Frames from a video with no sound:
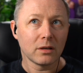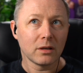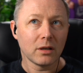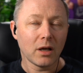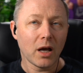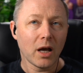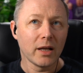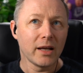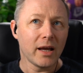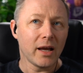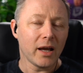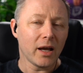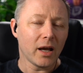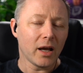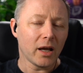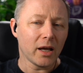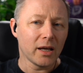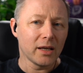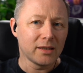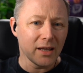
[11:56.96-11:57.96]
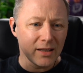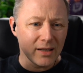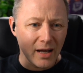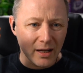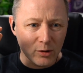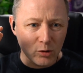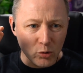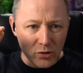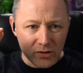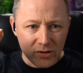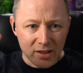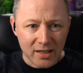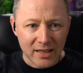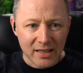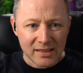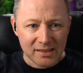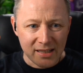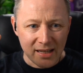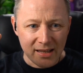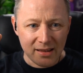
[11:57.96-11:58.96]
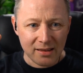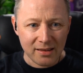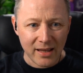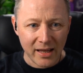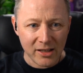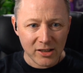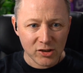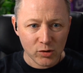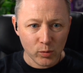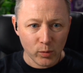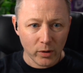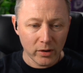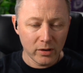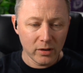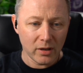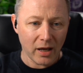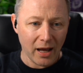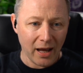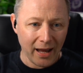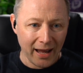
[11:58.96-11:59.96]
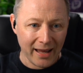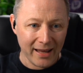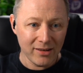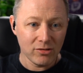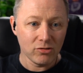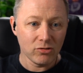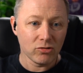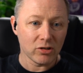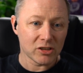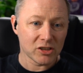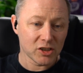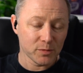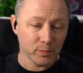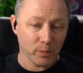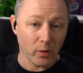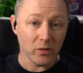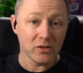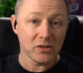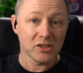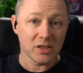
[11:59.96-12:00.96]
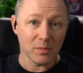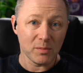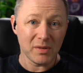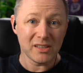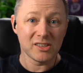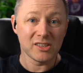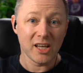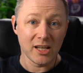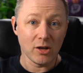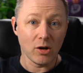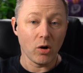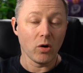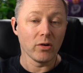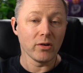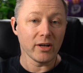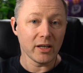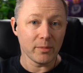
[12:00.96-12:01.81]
And he, he didn't, I don't think he said nice one in response to me saying all right